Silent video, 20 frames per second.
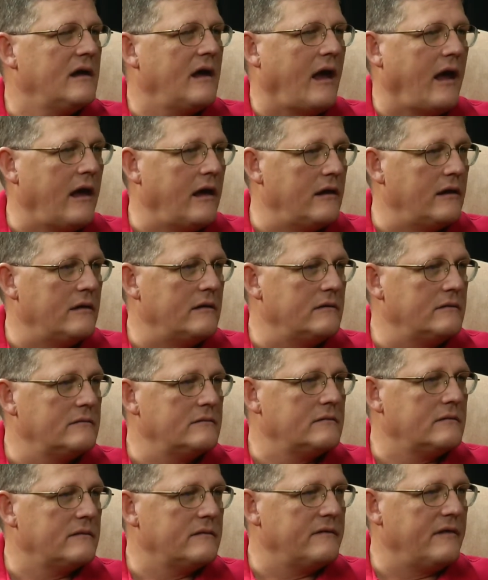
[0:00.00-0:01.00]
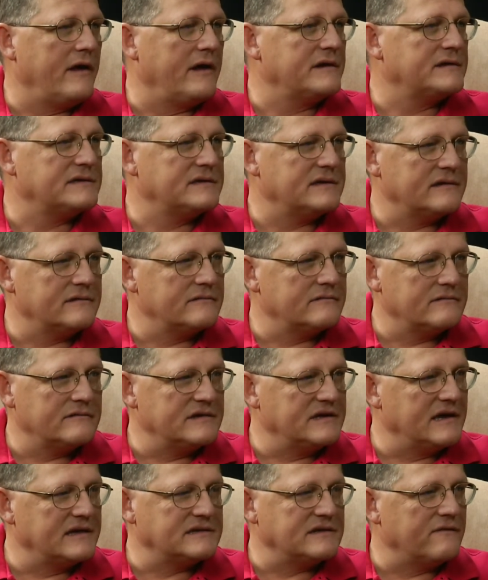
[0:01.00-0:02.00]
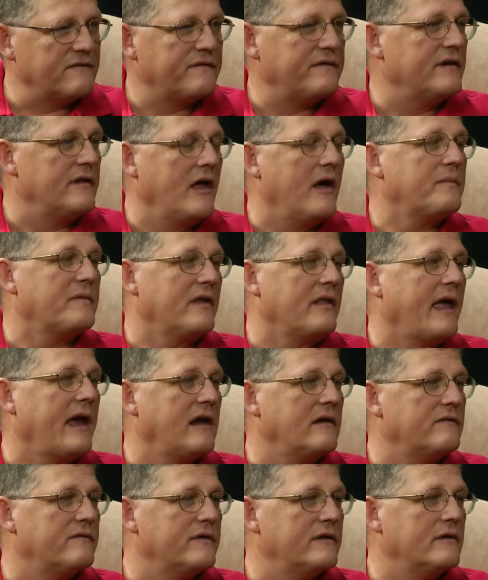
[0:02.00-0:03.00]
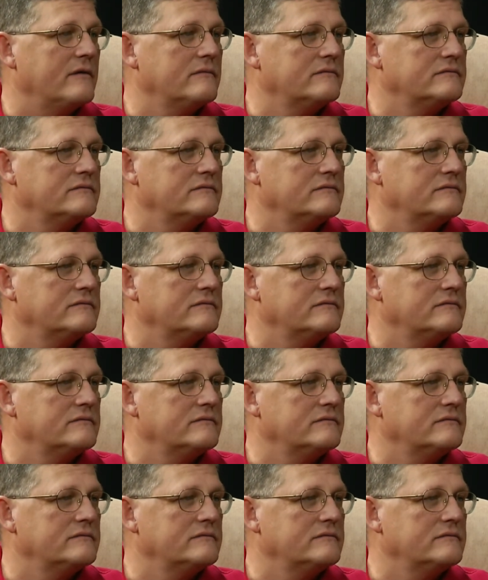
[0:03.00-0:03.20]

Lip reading: and thus it doesn't fill up the landfill.